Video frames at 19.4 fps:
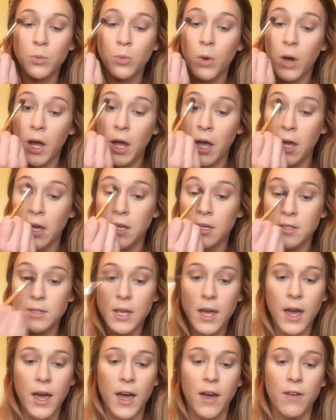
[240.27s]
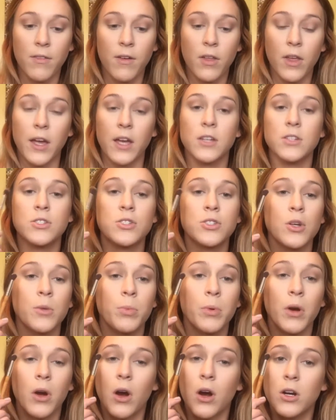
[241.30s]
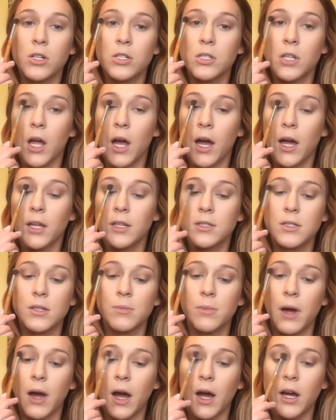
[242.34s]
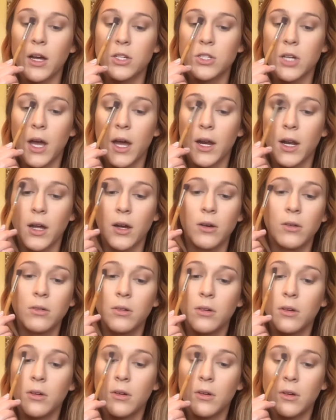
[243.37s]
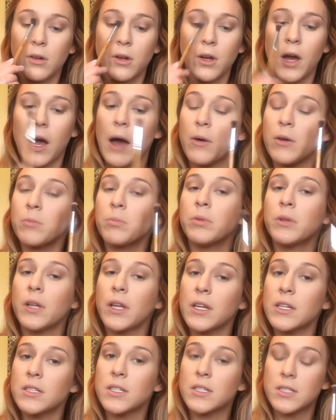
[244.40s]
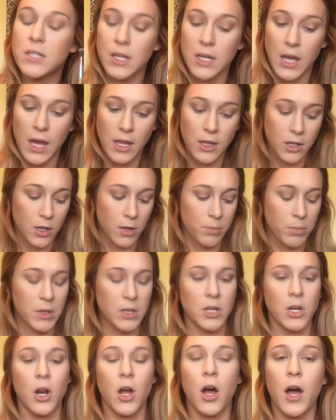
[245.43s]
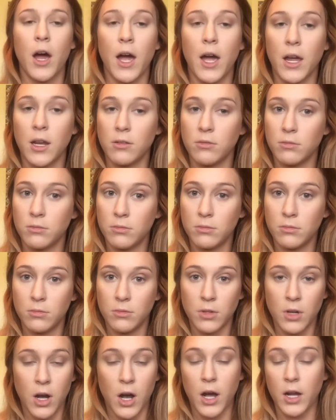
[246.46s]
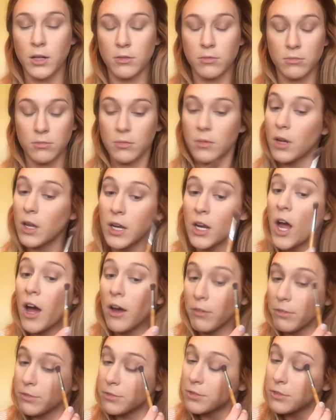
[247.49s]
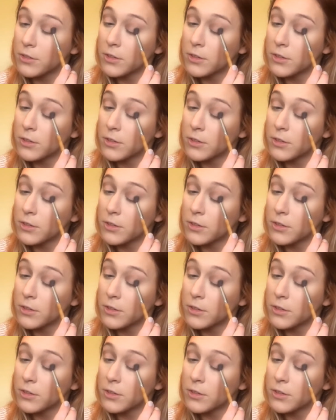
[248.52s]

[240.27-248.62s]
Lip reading: was have like super harsh lines in my eyeshadow. I would blend it together, but not enough.